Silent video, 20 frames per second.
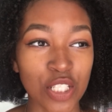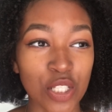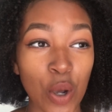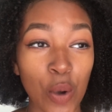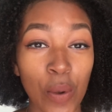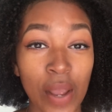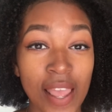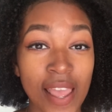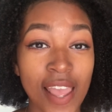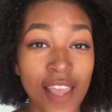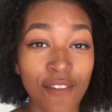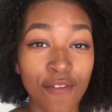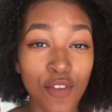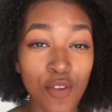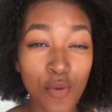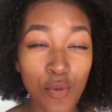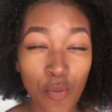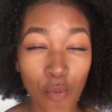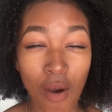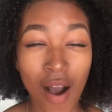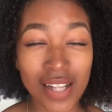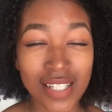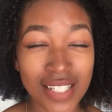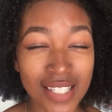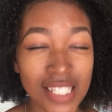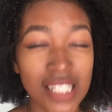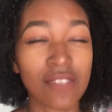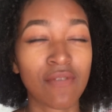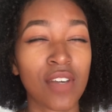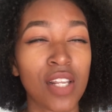So if you watch
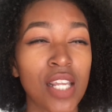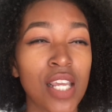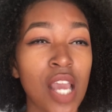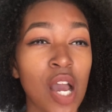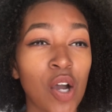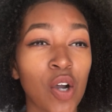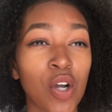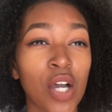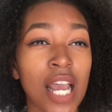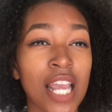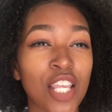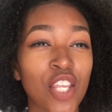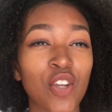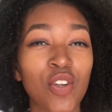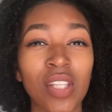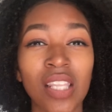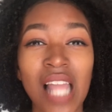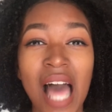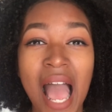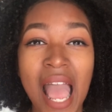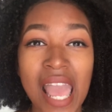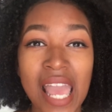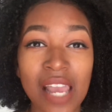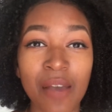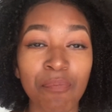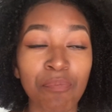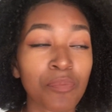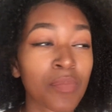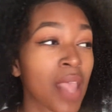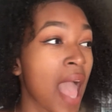this video and you're like,